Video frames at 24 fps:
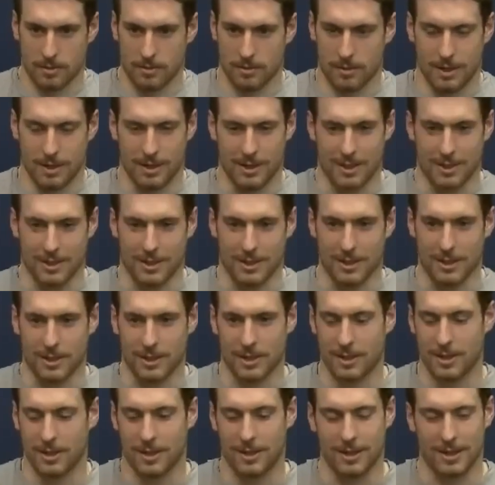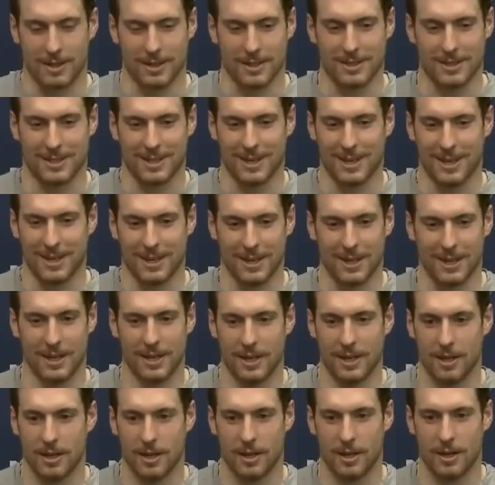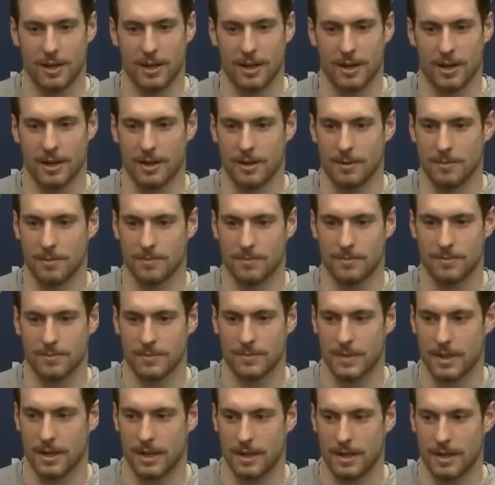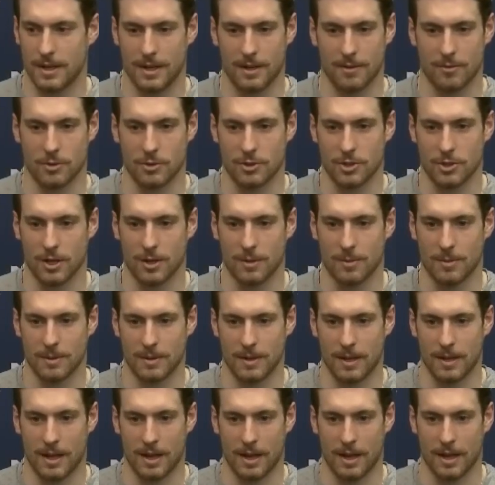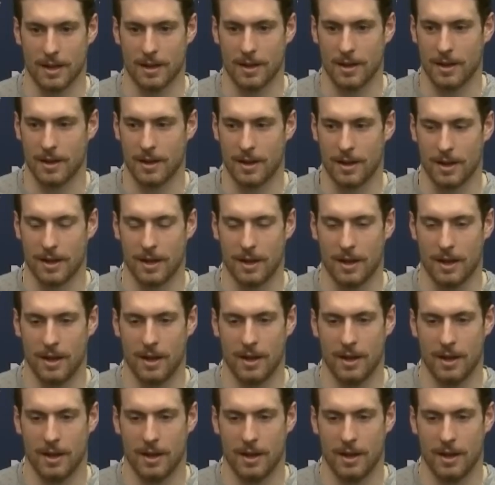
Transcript: Like I said, I have a job, and I the